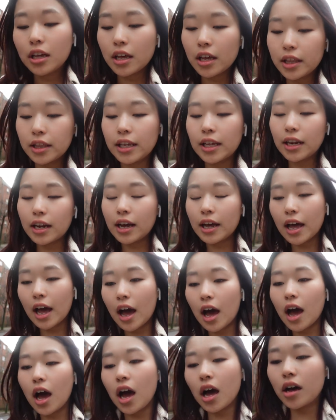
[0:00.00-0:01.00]
and then I
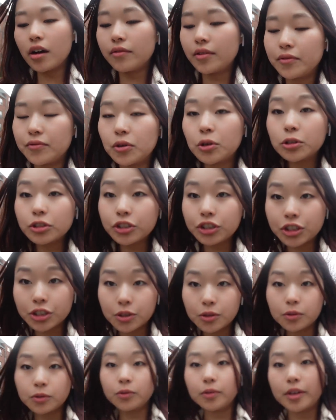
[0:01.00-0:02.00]
have a photo
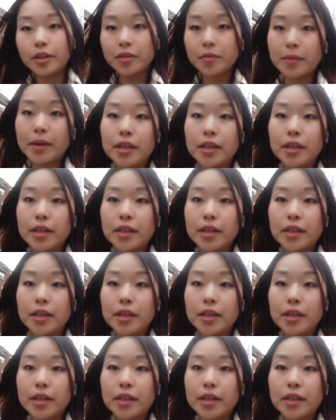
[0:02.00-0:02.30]
shoot with